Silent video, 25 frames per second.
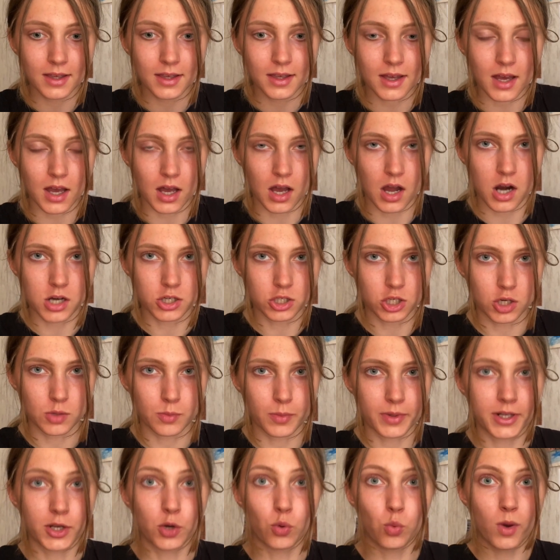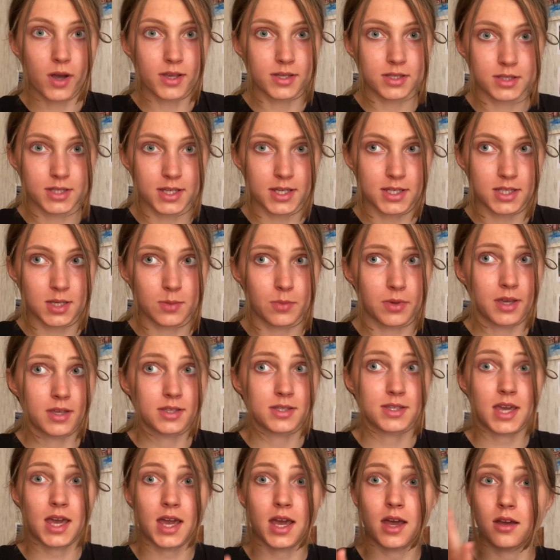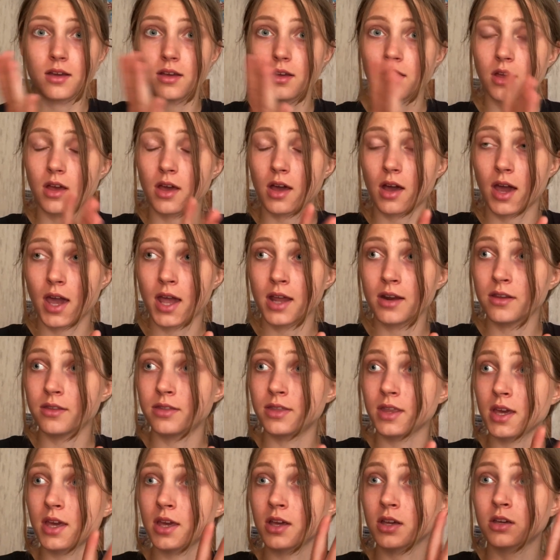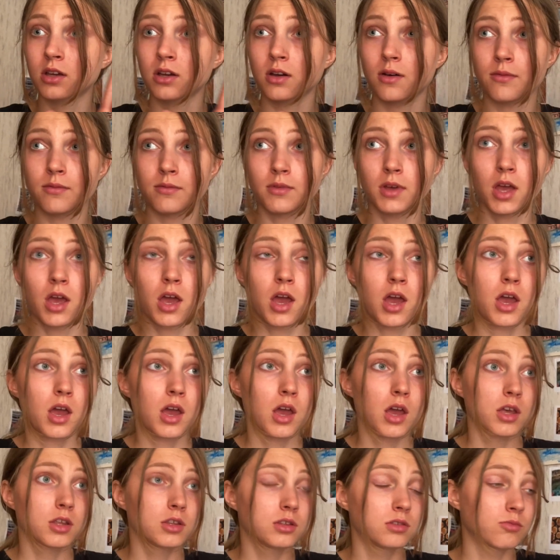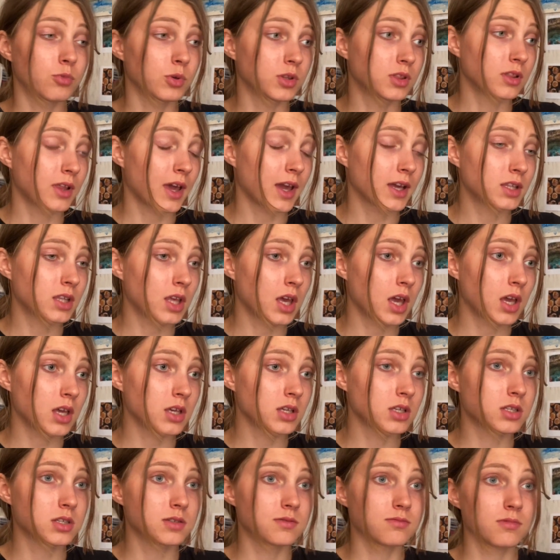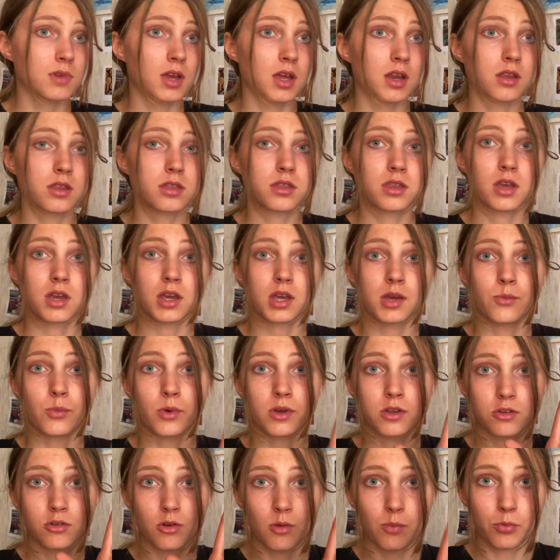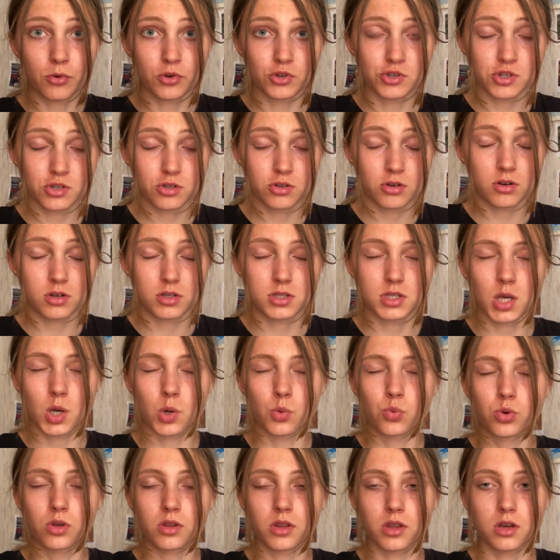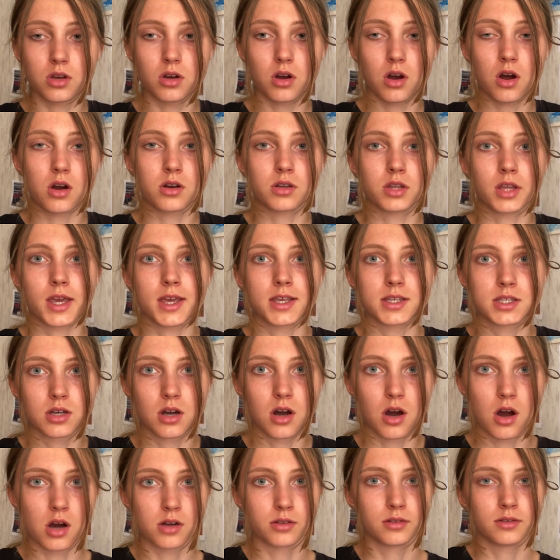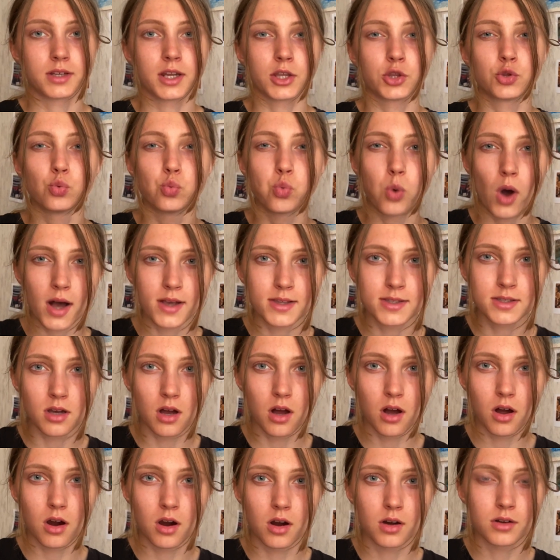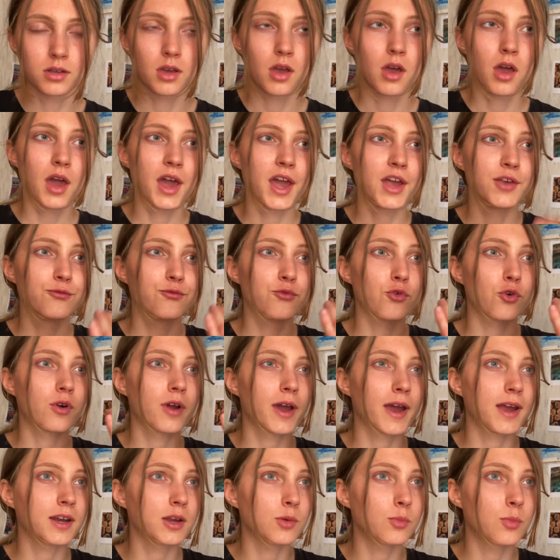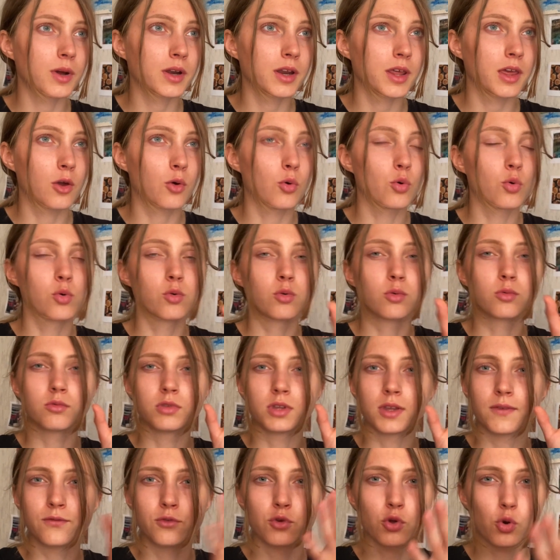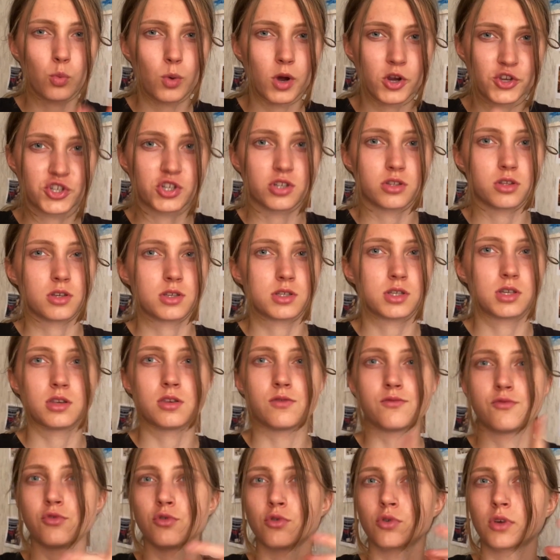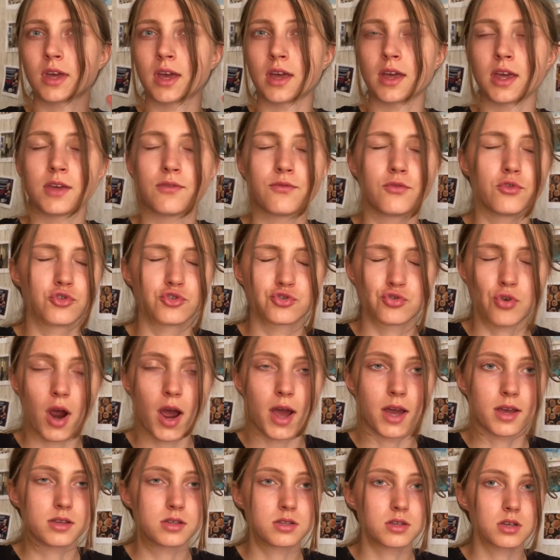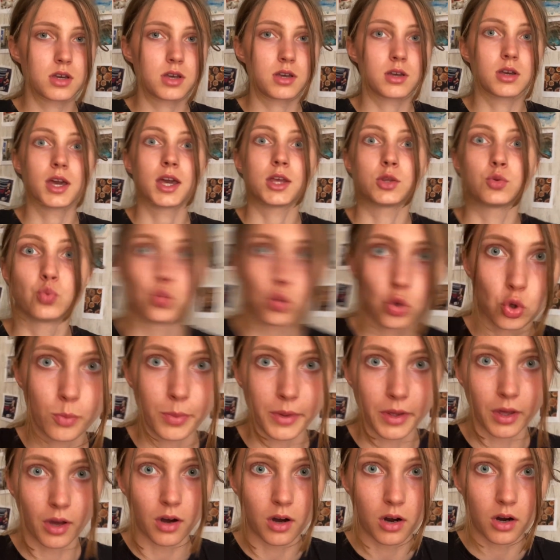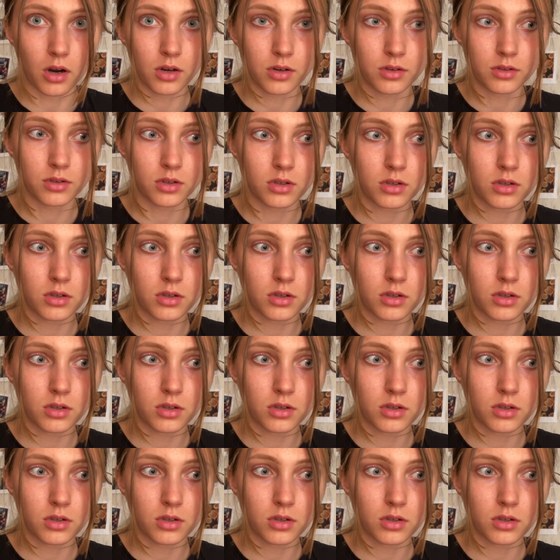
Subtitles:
harder, but it wasn't easy, because anything come with leg days, anything when you're pushing yourself really hard is hard, and it was hard. And for anybody who, if you're watching this and if you try it, it will be hard,